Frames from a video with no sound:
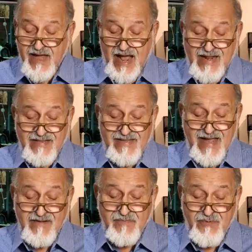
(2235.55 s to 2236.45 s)
and
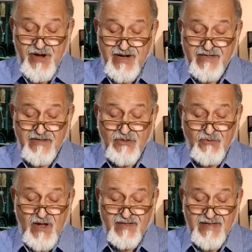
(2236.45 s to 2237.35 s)
then pray the
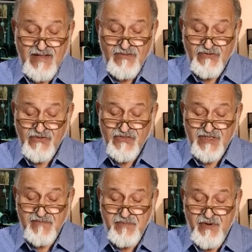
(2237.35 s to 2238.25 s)
Dua
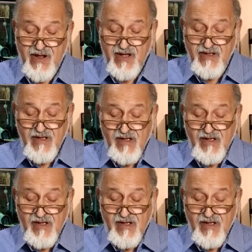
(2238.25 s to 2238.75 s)
Tandrusti prayer